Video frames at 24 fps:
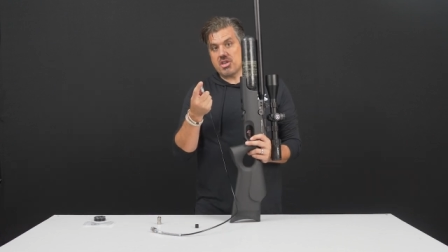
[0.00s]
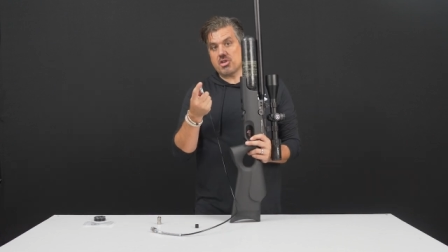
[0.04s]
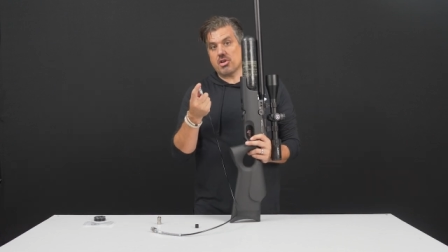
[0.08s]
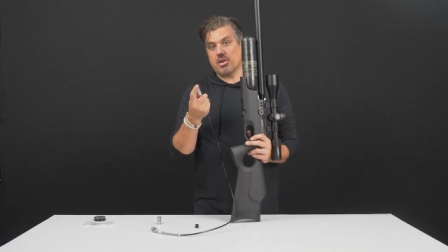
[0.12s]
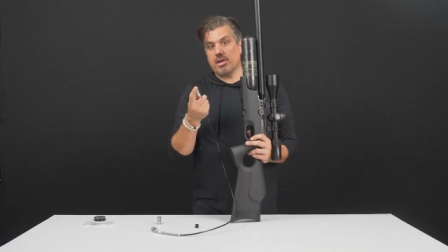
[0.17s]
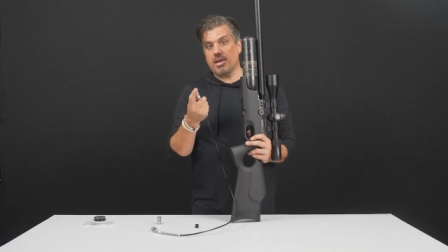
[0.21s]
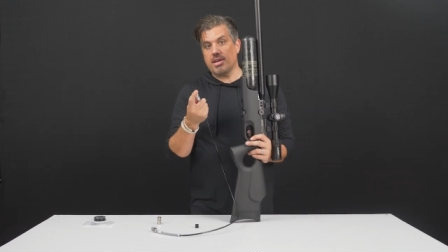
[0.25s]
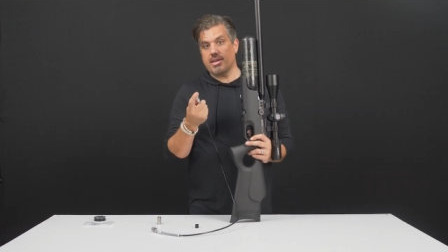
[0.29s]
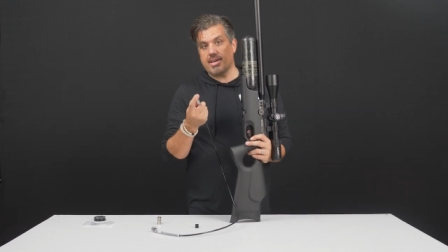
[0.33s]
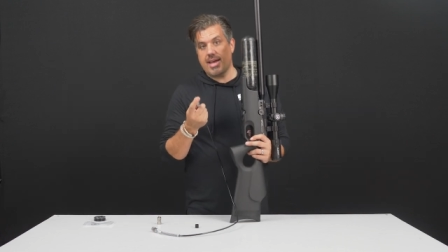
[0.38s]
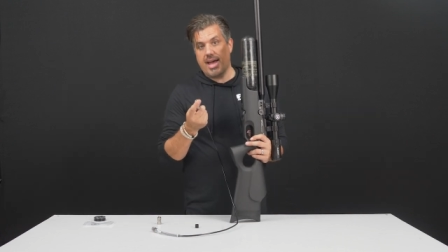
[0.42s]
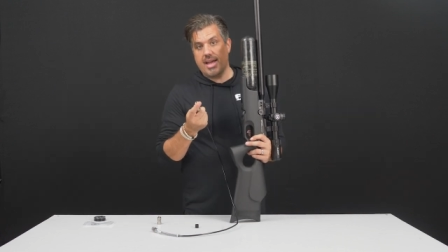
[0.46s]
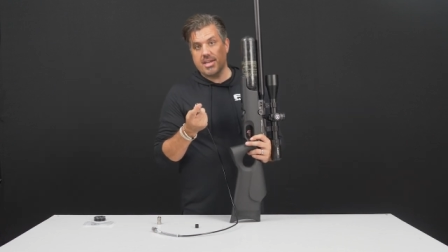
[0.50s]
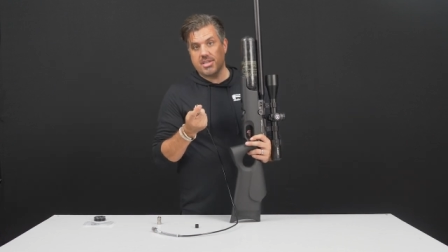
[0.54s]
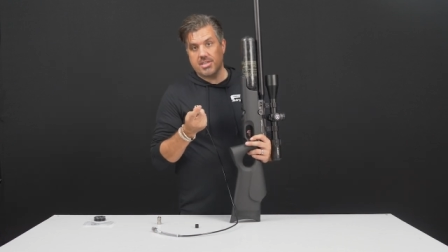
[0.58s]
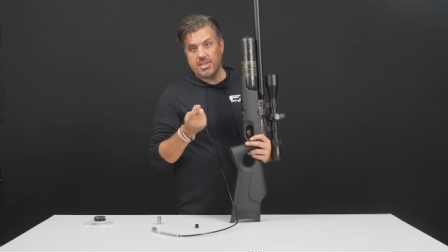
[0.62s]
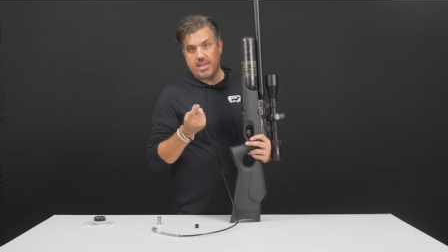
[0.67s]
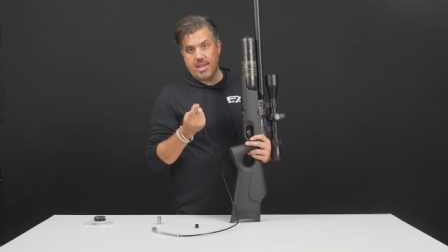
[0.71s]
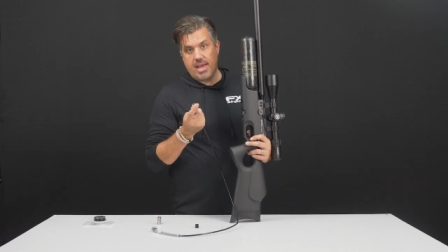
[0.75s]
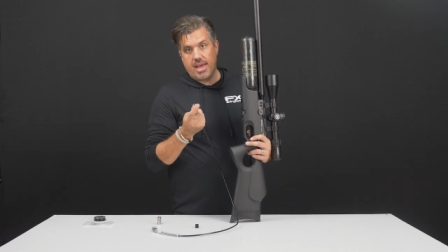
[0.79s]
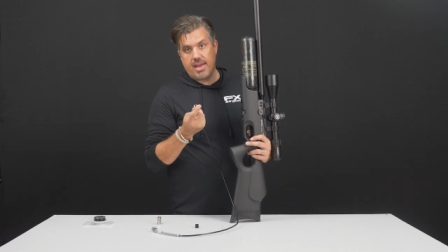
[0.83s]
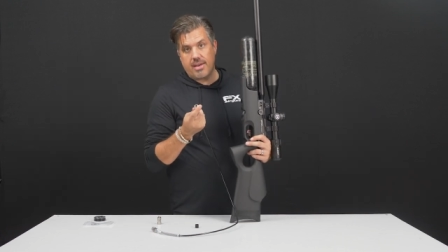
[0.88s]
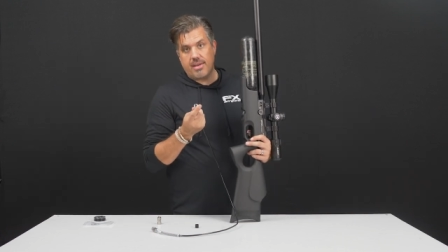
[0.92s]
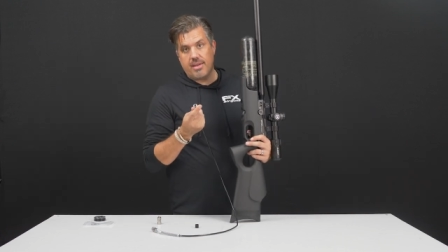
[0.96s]
sure you attach
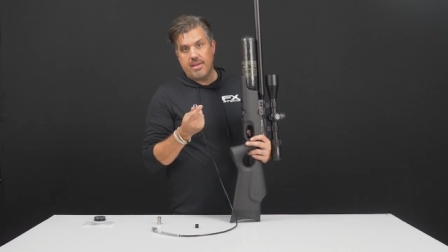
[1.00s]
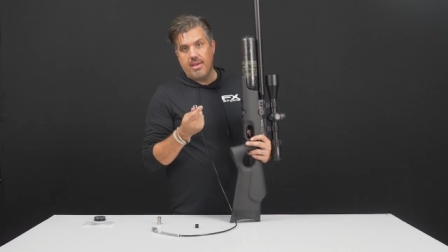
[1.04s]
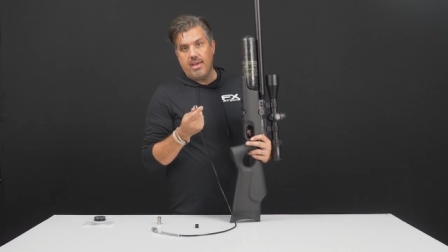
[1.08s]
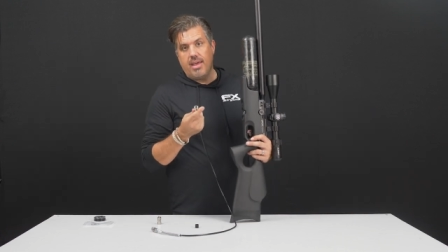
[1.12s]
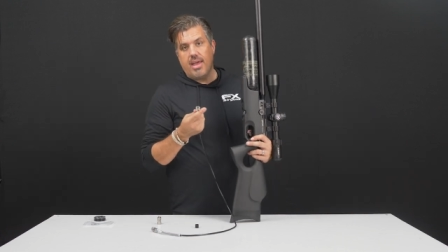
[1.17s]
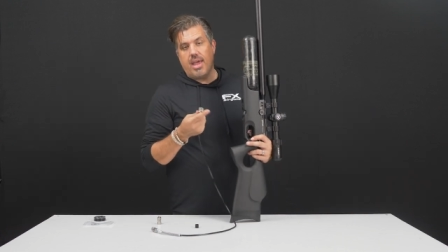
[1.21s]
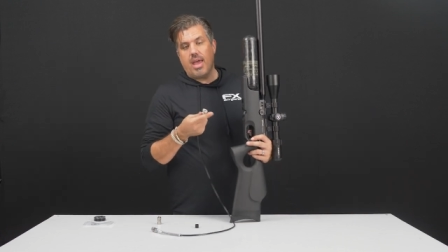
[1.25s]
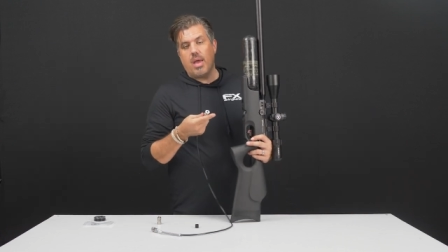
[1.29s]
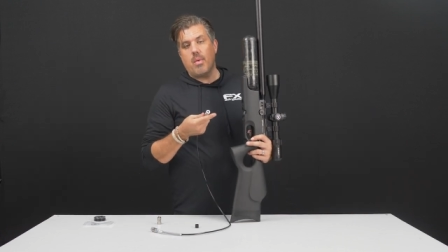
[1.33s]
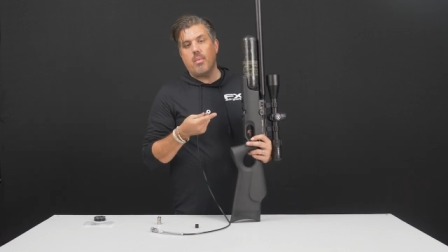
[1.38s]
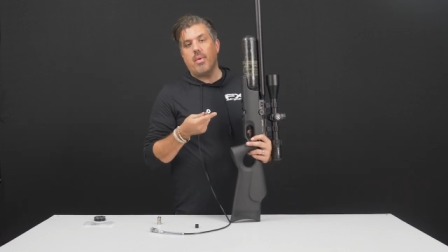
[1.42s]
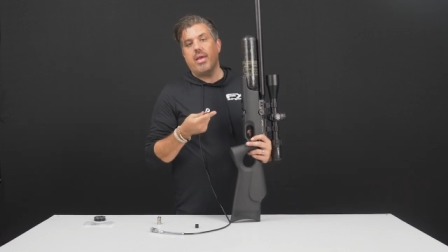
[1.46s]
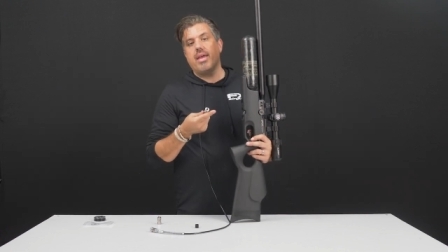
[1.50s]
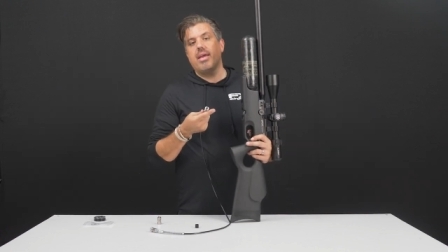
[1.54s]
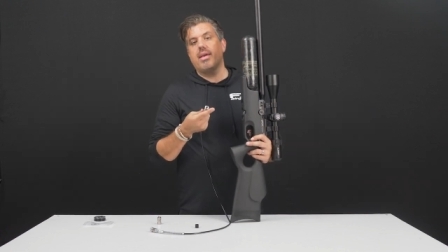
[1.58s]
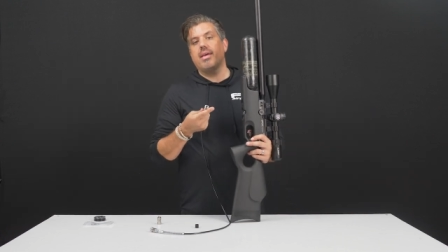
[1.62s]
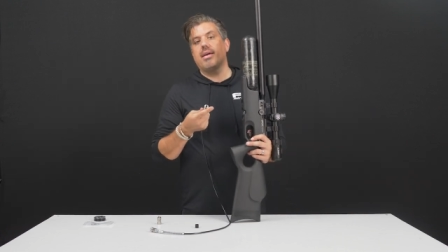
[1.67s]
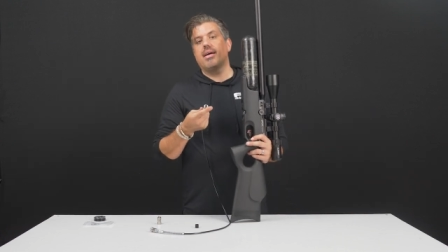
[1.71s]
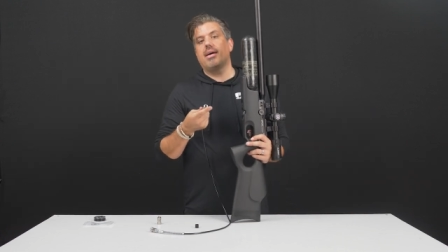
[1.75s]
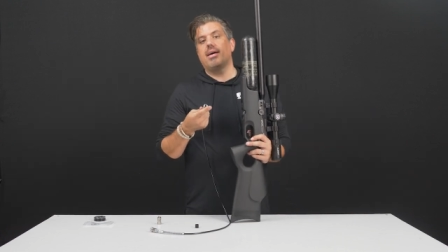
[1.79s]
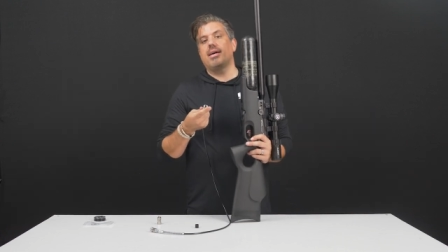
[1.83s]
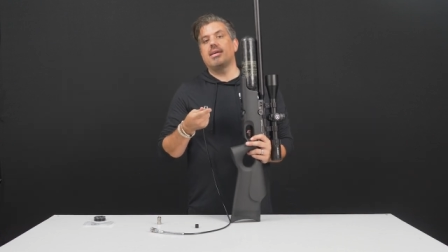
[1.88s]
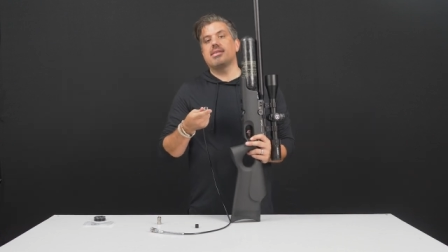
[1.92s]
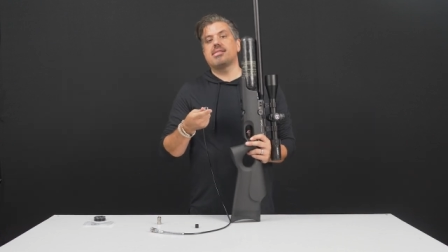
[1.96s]
that and
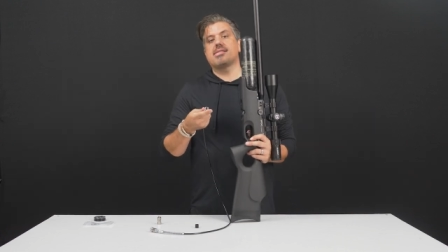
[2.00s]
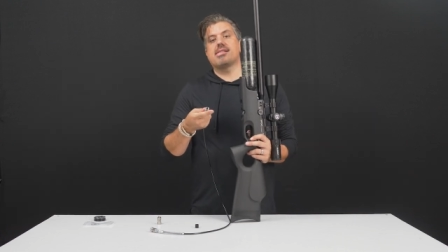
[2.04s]
we uh,